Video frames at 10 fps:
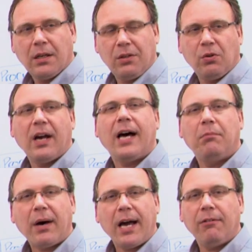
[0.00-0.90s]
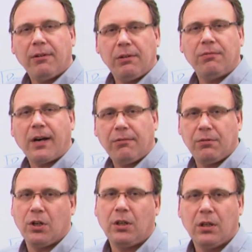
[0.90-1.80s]
You can't buy 55
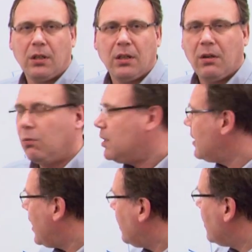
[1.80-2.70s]
foot. We said